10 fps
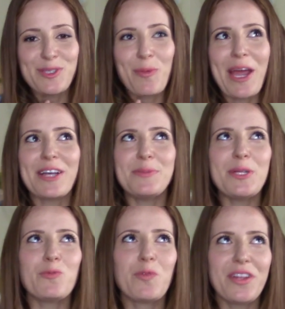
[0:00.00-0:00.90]
So my
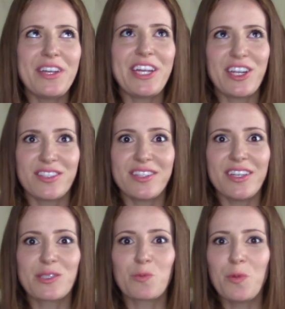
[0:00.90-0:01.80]
husband really hears
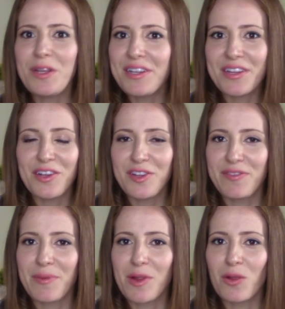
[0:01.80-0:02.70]
things really
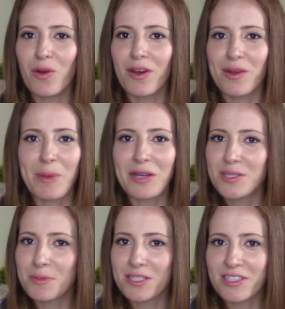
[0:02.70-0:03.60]
clearly from the Lord about
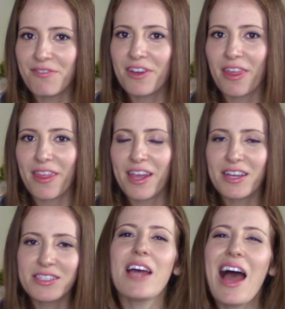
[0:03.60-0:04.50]
specific
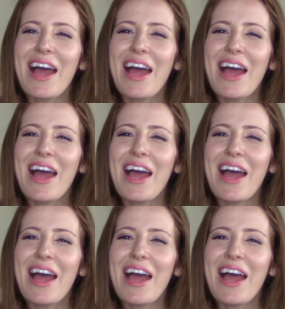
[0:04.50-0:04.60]
things.